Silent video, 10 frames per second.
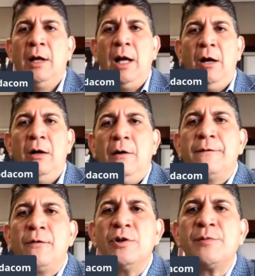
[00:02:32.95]

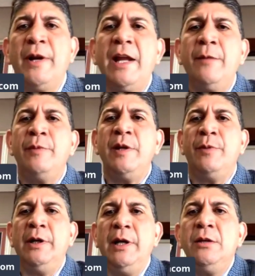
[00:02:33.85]
of course, bringing
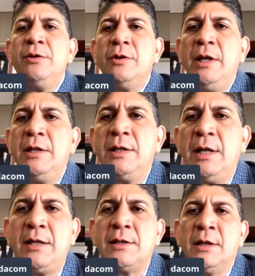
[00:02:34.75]
people into the
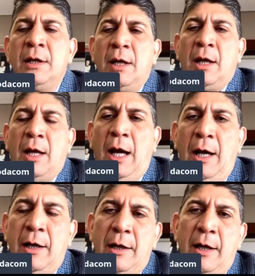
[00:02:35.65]
internet
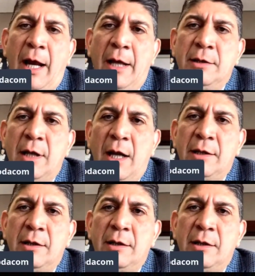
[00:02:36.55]
and